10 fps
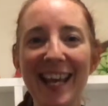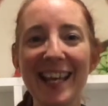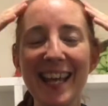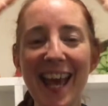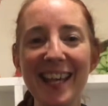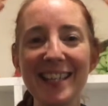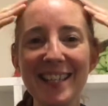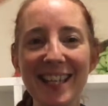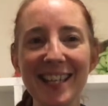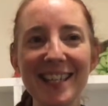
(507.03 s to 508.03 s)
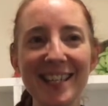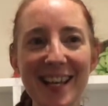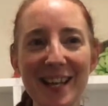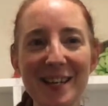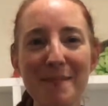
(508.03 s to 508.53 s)
Get it
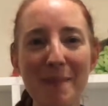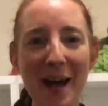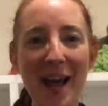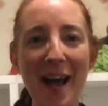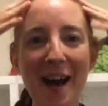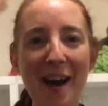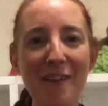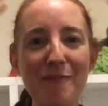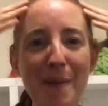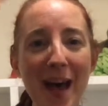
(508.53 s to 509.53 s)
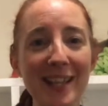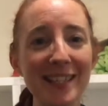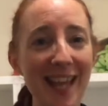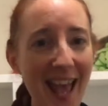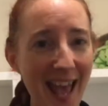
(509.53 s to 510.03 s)
done by
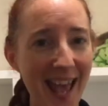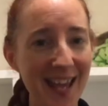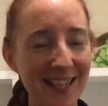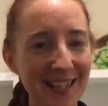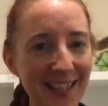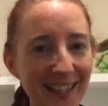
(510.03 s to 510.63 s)
8:30.